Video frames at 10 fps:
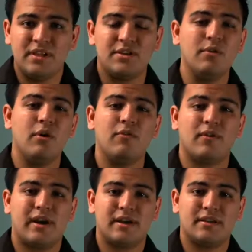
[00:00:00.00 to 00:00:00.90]
Don't
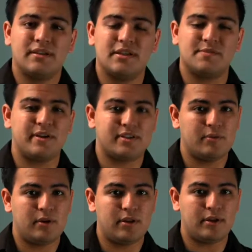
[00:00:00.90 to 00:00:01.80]
overact, especially
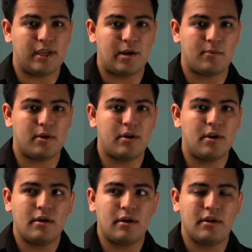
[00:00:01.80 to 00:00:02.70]
while on camera.
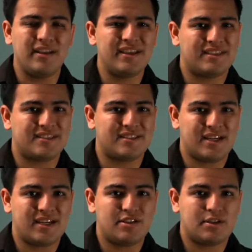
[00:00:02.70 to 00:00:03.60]
Unlike the
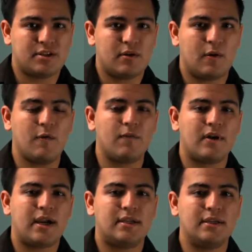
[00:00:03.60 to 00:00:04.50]
stage,
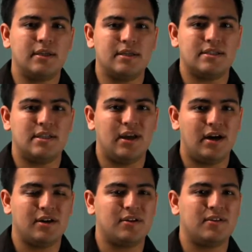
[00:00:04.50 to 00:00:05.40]
overacting is
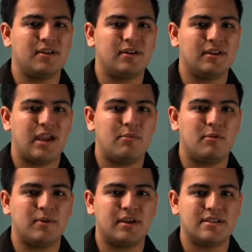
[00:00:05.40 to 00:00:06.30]
not a good thing on
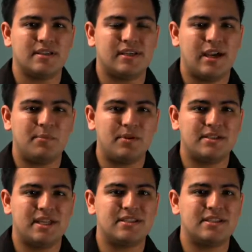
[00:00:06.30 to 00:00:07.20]
camera because the camera
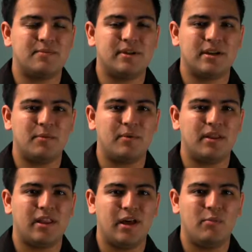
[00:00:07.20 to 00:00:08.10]
tends to pick up a
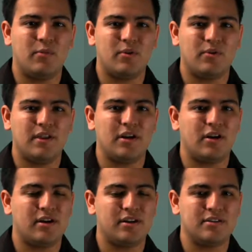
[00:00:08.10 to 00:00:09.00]
lot more than an
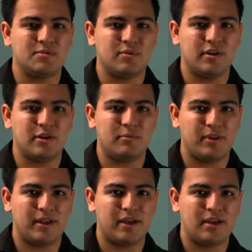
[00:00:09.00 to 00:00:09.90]
audience would in a
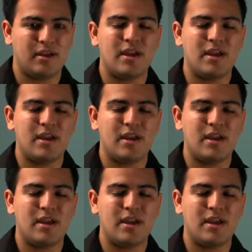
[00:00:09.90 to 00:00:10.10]
play.